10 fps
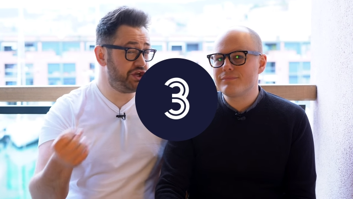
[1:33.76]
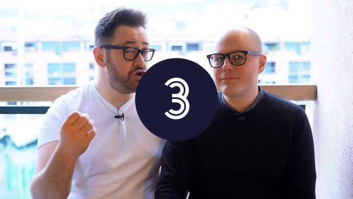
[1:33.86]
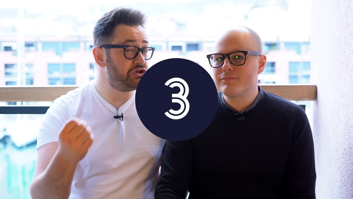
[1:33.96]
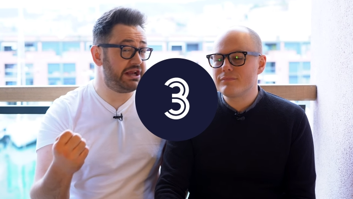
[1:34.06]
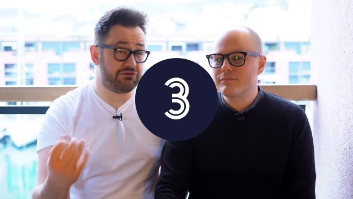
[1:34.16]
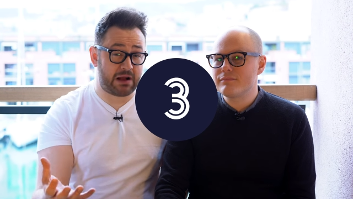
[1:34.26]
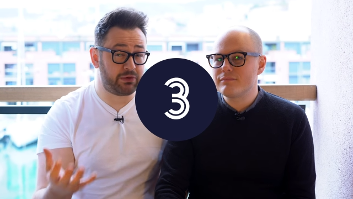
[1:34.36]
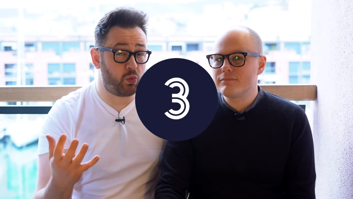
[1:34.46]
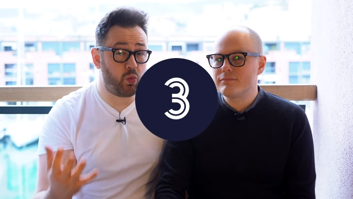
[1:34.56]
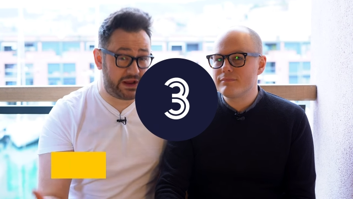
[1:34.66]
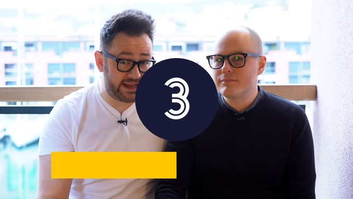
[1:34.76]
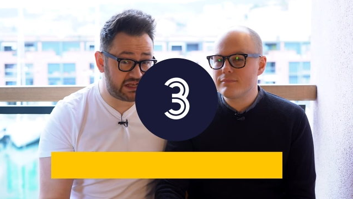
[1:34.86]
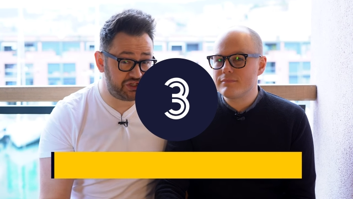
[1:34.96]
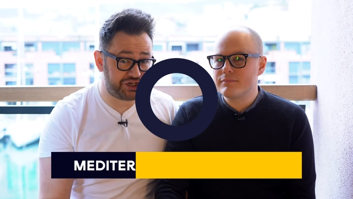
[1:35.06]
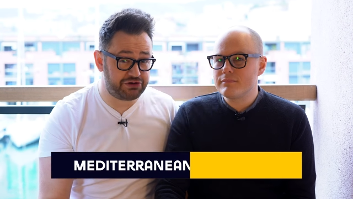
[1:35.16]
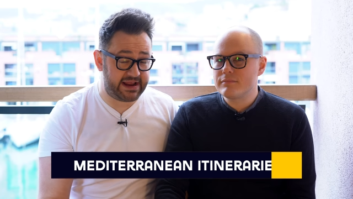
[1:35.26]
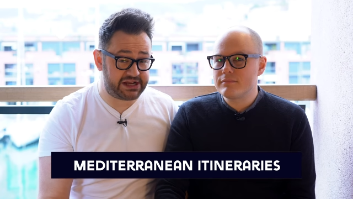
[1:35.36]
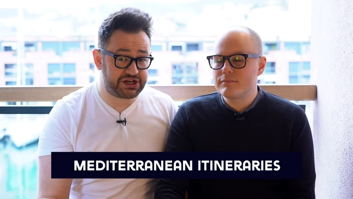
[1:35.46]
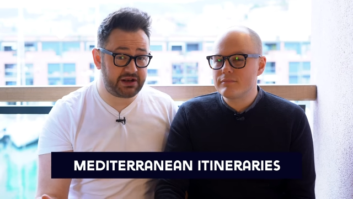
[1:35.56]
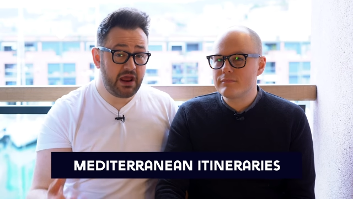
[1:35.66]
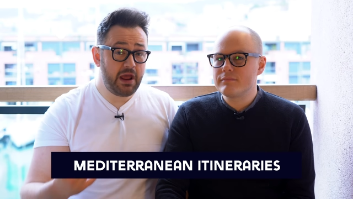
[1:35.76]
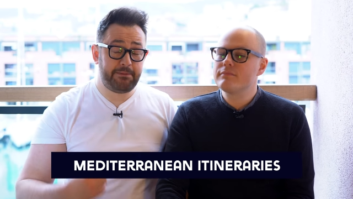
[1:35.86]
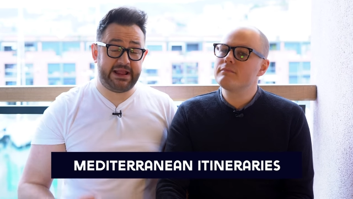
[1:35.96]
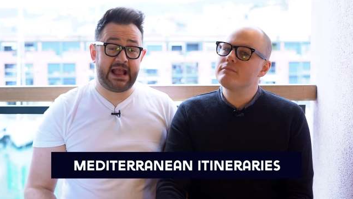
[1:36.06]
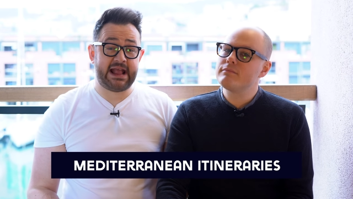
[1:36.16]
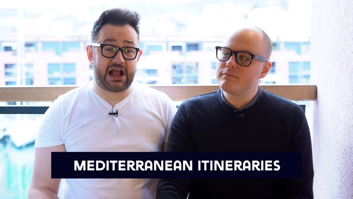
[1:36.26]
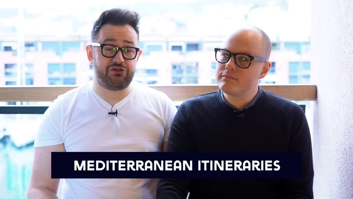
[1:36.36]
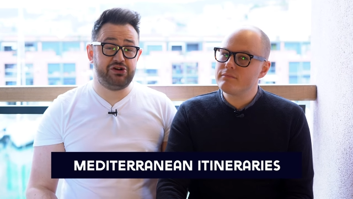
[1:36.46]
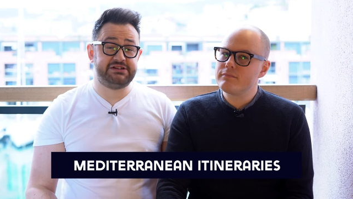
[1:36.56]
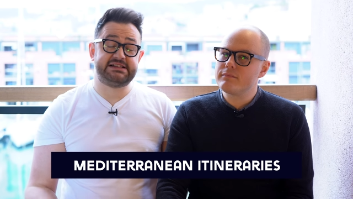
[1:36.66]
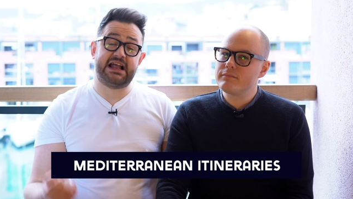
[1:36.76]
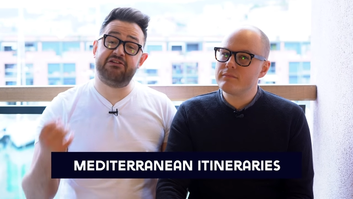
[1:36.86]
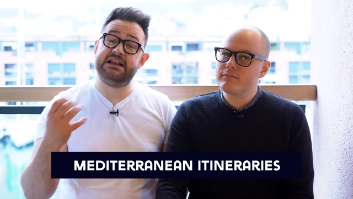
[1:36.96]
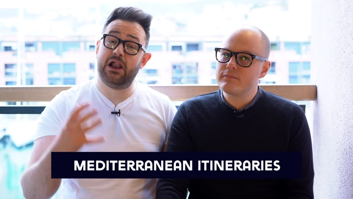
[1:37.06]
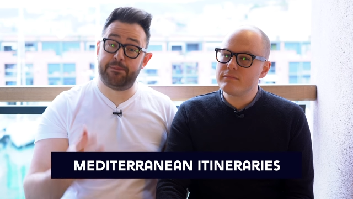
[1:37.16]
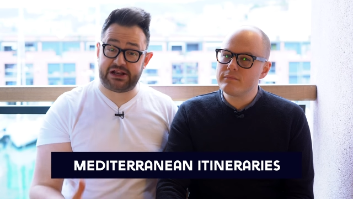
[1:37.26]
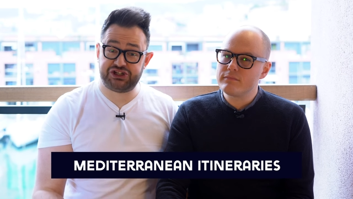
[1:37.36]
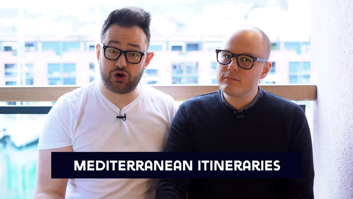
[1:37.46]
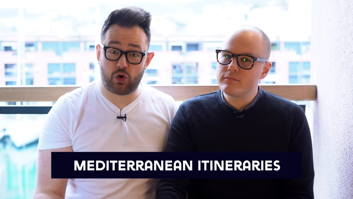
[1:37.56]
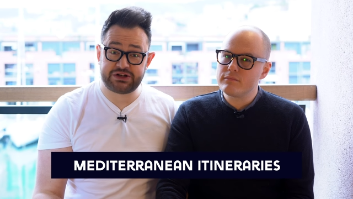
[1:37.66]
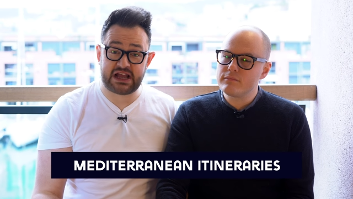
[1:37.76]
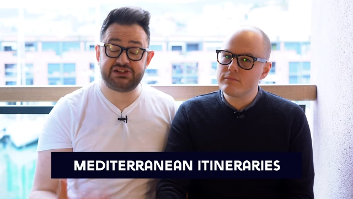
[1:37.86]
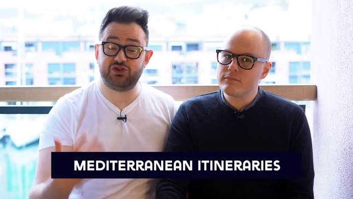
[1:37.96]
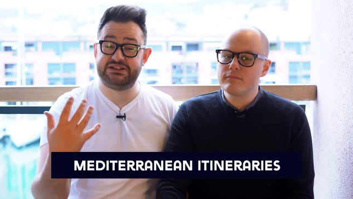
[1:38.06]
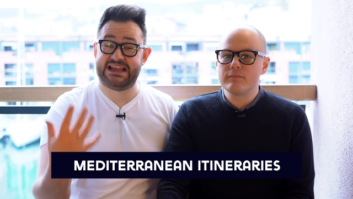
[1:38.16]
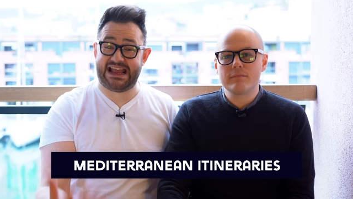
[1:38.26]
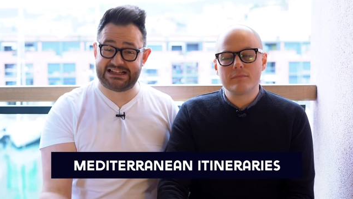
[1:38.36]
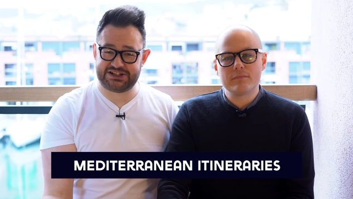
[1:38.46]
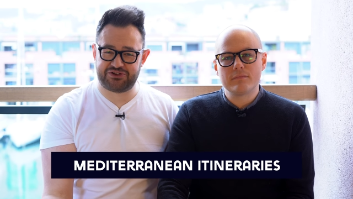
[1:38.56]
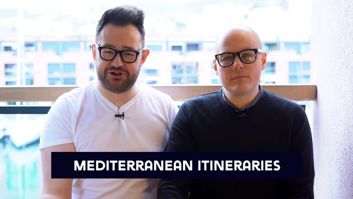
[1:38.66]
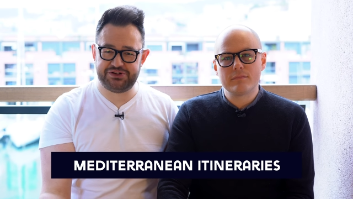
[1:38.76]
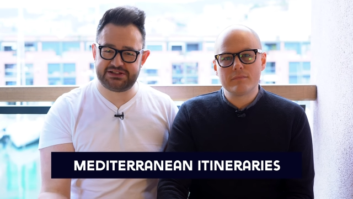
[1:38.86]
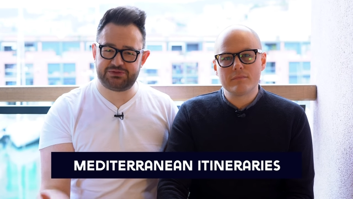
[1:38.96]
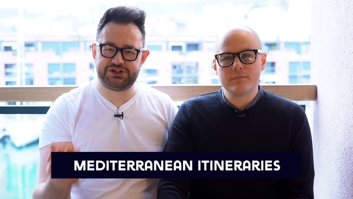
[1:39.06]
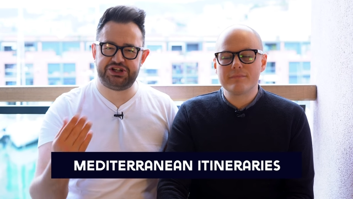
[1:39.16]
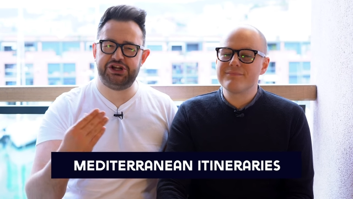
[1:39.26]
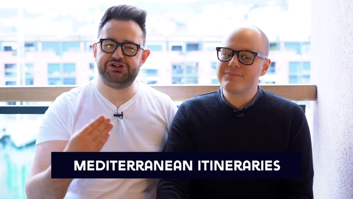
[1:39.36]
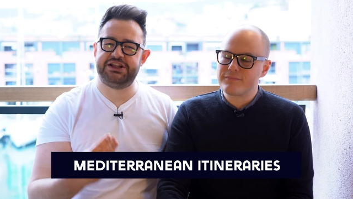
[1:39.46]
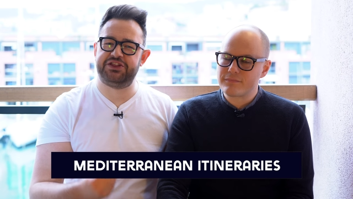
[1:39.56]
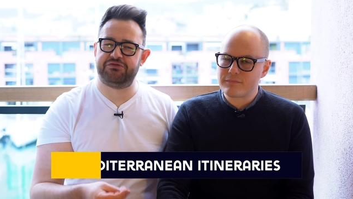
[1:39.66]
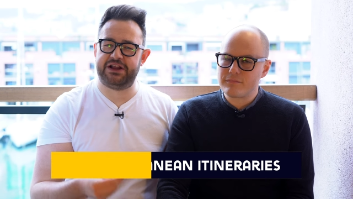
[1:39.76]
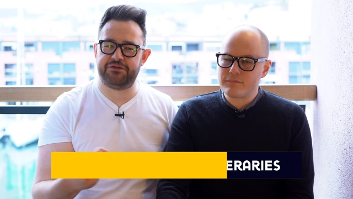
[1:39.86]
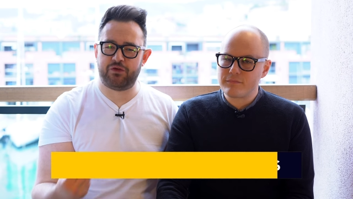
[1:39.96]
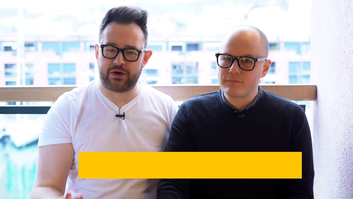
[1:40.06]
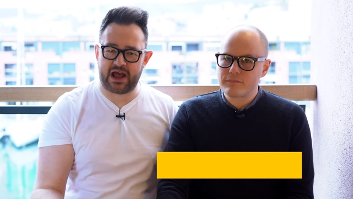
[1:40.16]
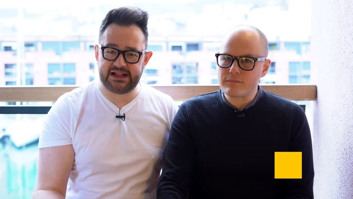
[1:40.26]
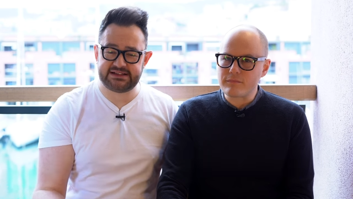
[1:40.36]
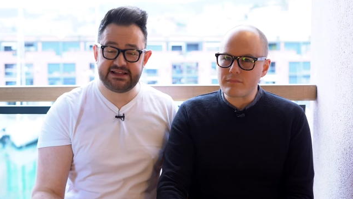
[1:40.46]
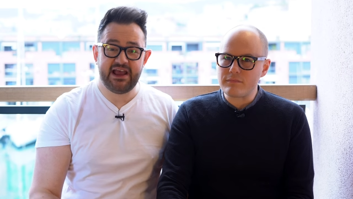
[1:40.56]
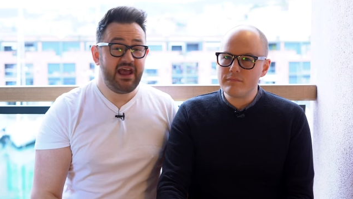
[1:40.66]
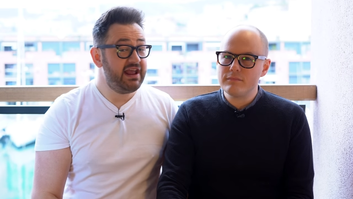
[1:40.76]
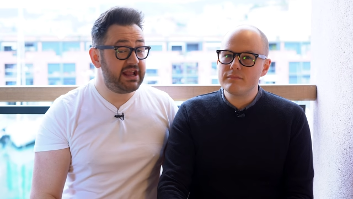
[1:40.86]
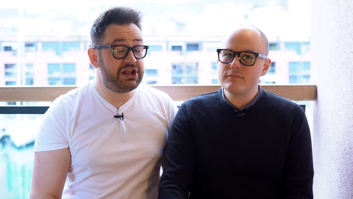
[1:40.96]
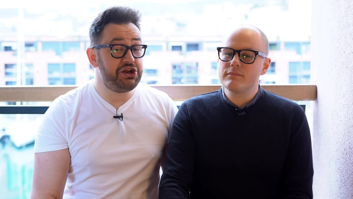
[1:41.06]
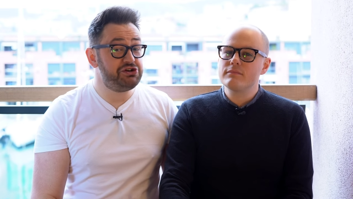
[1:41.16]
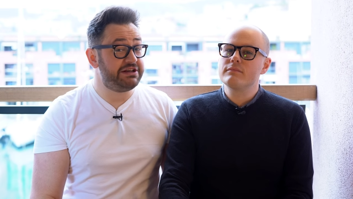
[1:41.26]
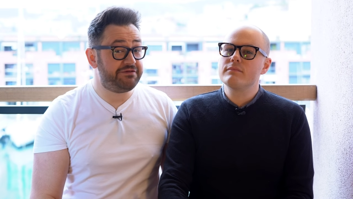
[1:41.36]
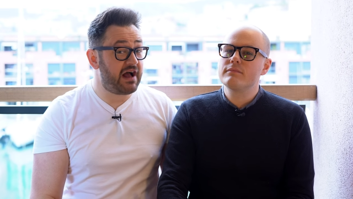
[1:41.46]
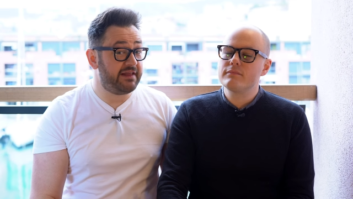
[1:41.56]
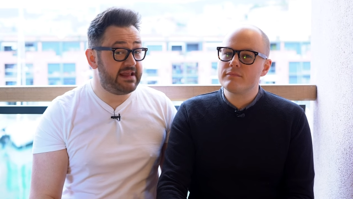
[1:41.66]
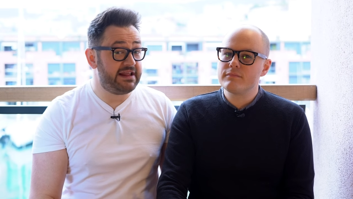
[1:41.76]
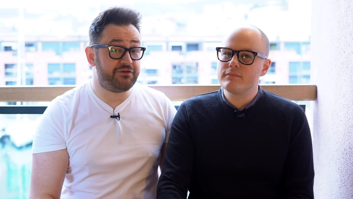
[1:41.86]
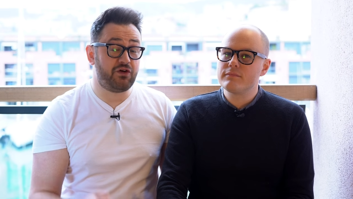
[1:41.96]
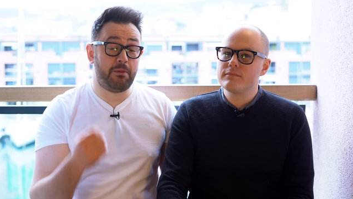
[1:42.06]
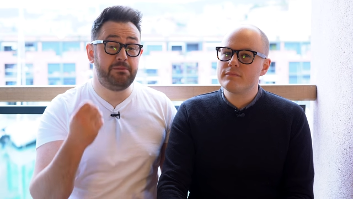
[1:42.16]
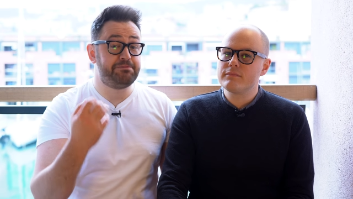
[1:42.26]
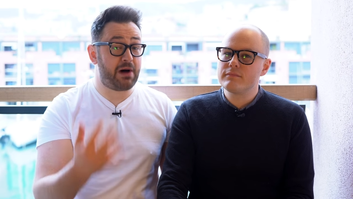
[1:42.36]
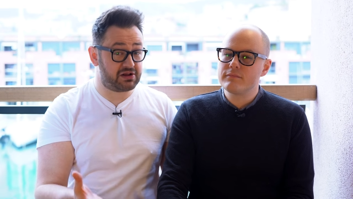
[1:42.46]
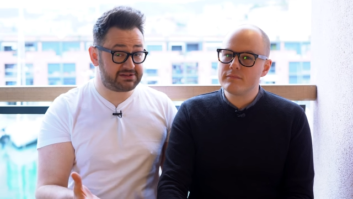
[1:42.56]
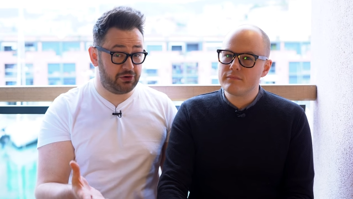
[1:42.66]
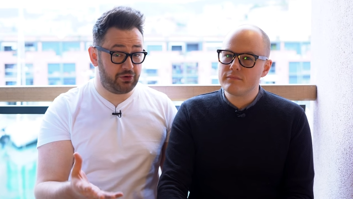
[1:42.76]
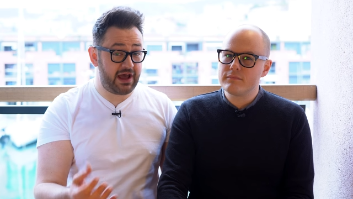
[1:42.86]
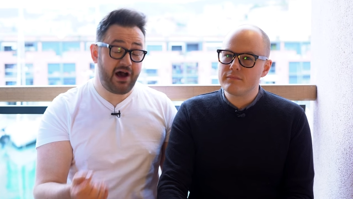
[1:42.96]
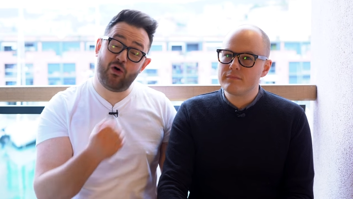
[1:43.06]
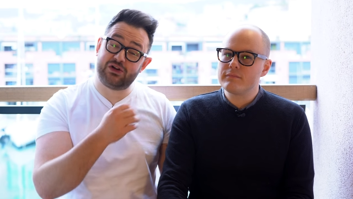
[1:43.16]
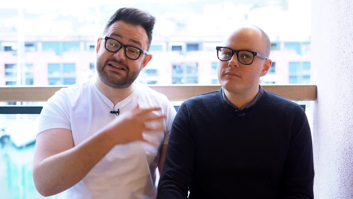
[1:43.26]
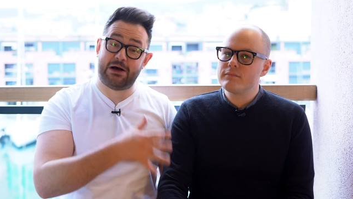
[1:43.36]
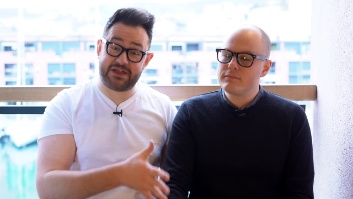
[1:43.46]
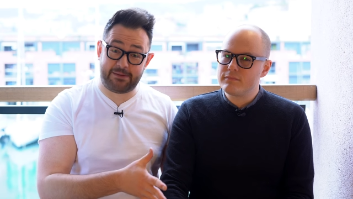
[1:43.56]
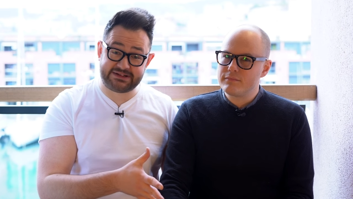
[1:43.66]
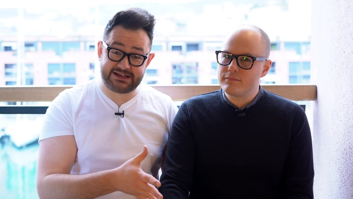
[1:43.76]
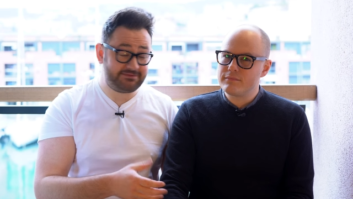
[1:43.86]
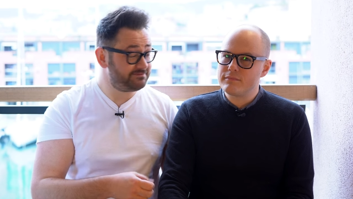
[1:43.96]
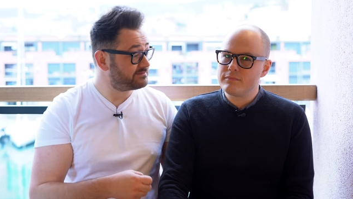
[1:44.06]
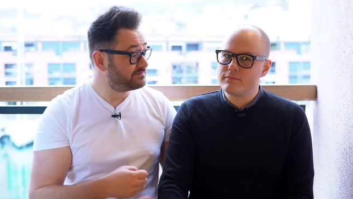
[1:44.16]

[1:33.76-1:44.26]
Speaker 1: are usually around a week in duration, but you can get cruises that are a little bit shorter, so taster cruises, which are usually 3 or 4 nights. You can usually find these from Barcelona or Southampton